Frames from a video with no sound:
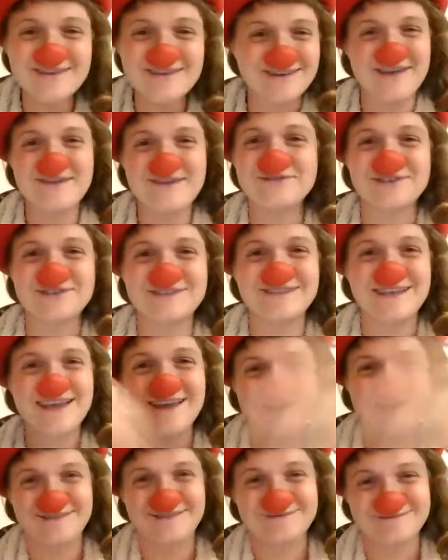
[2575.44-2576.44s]
nothing left to
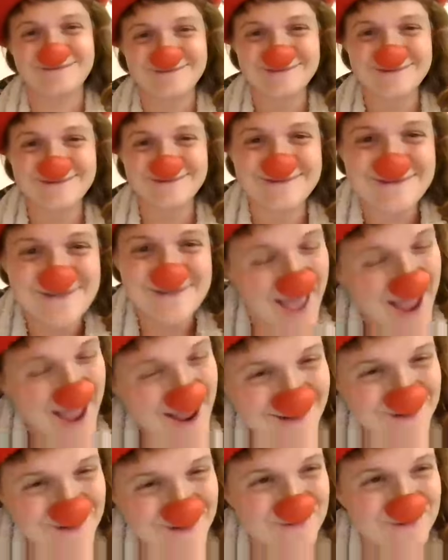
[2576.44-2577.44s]
say.
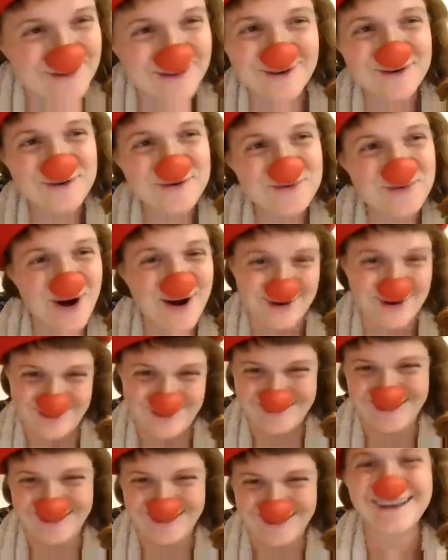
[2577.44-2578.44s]
Thank you for the good
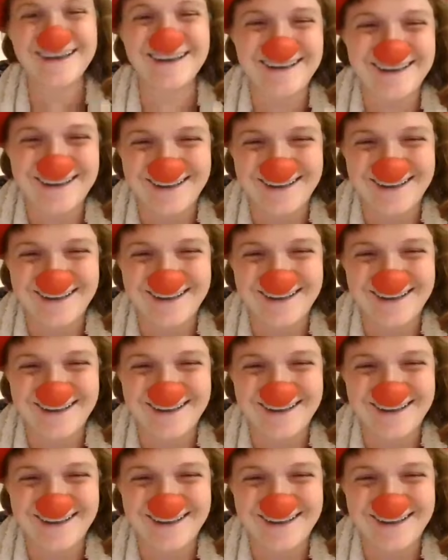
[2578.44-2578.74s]
words.